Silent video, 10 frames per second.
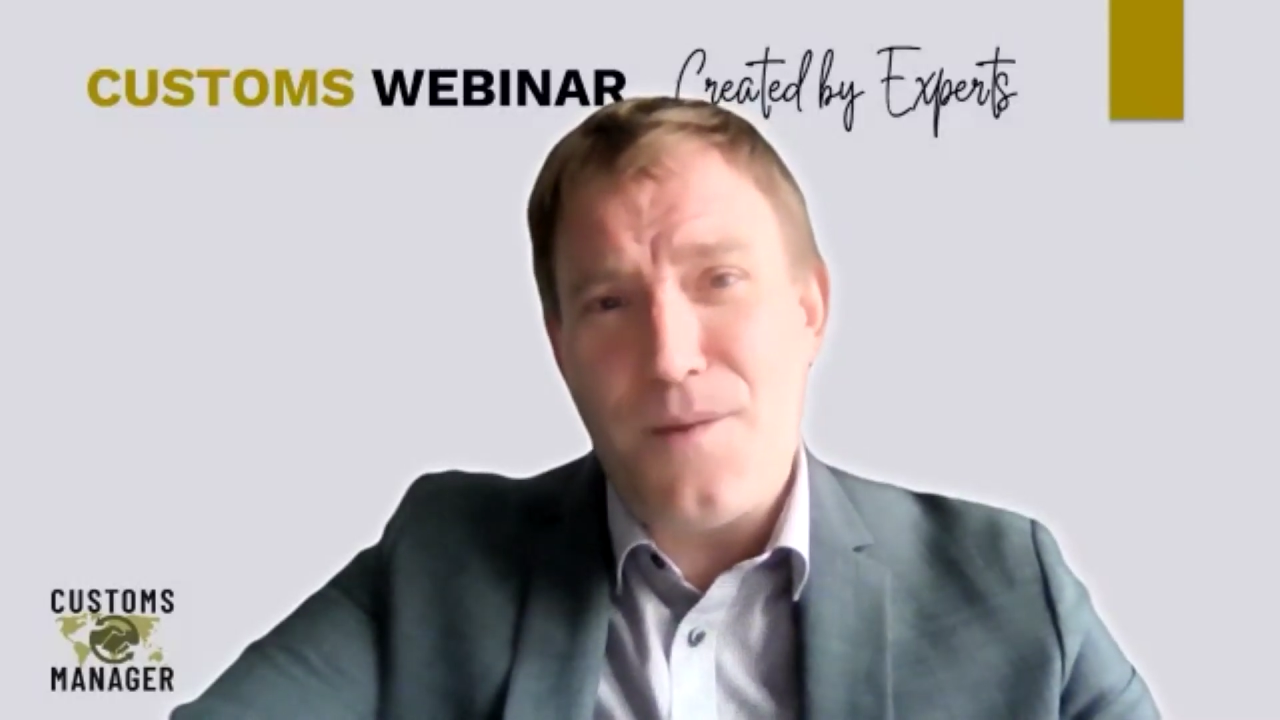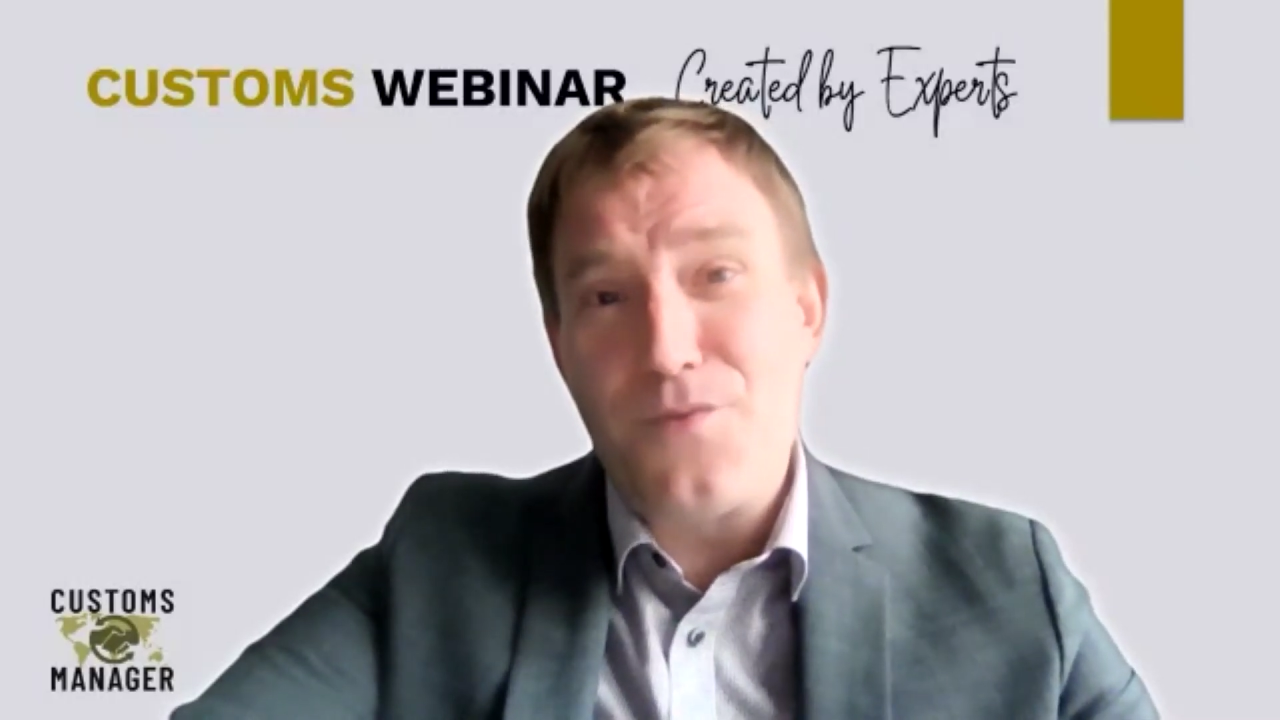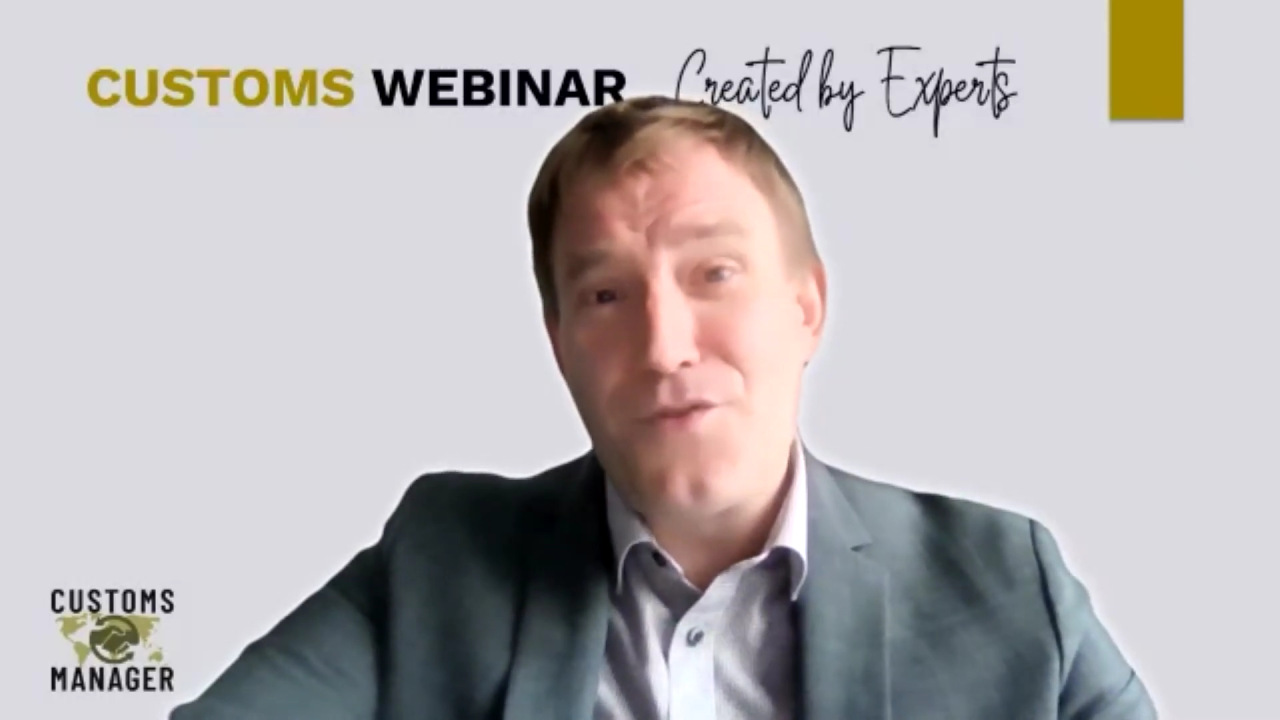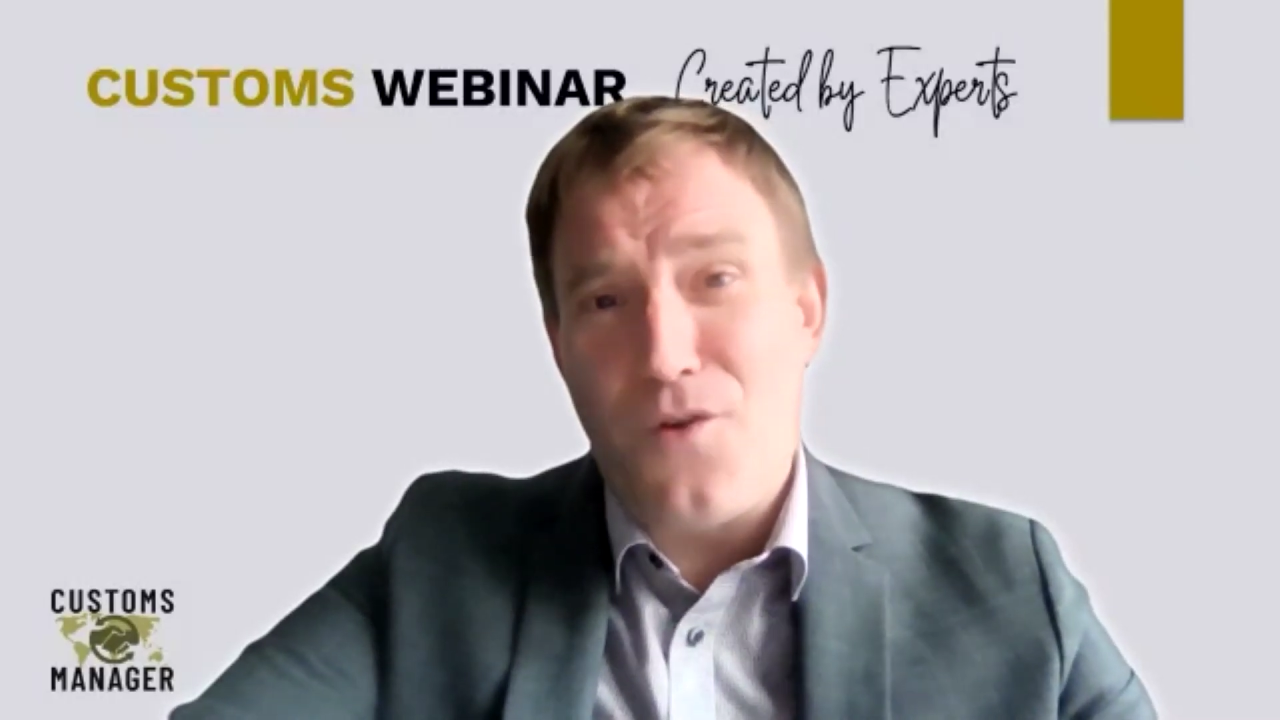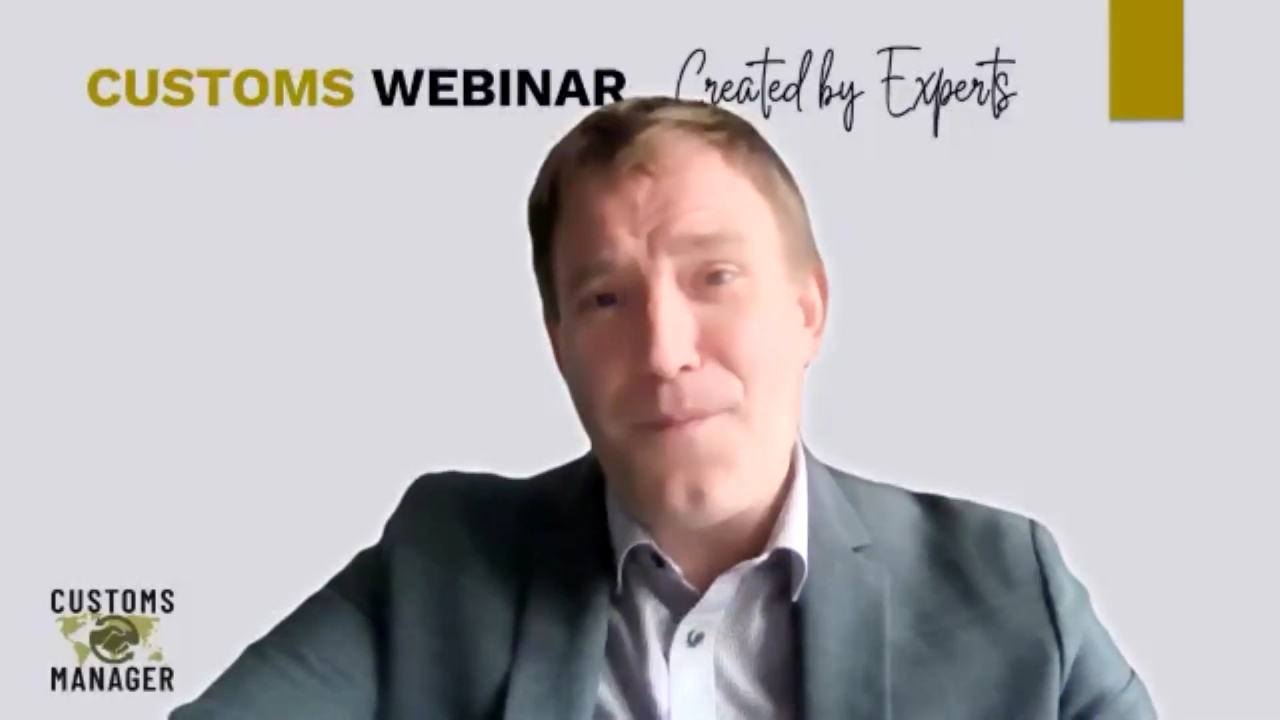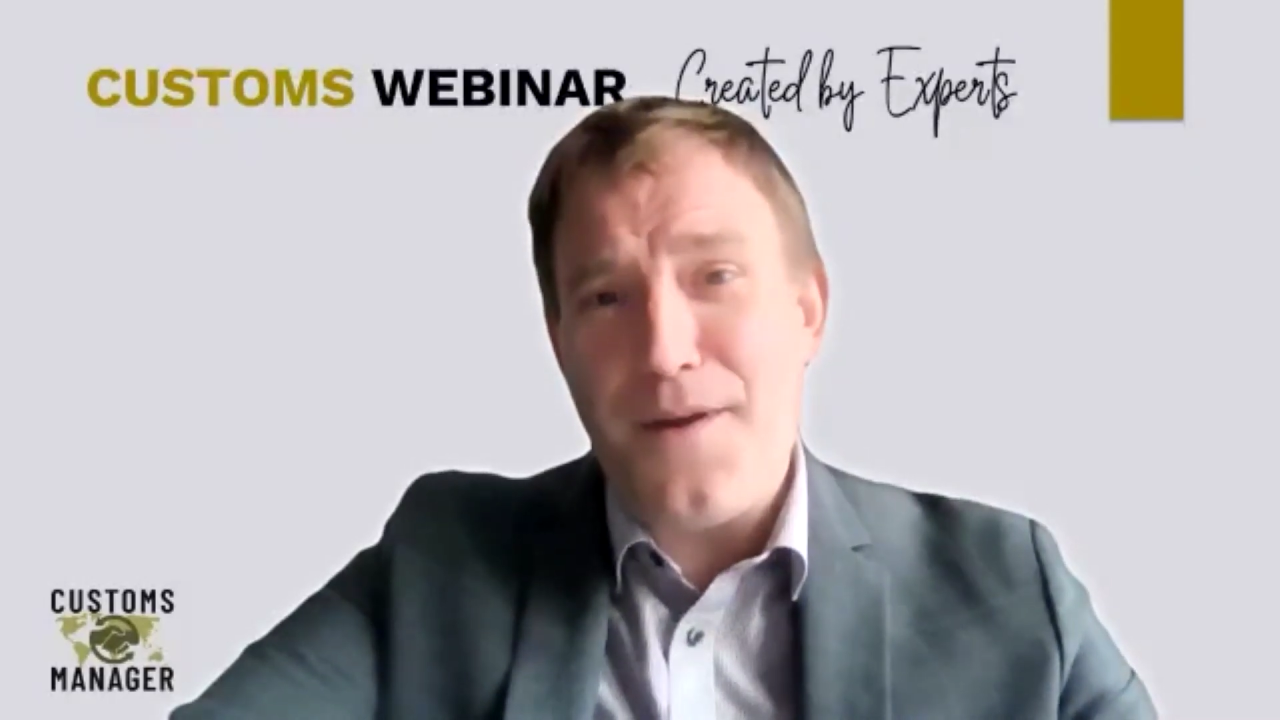absorb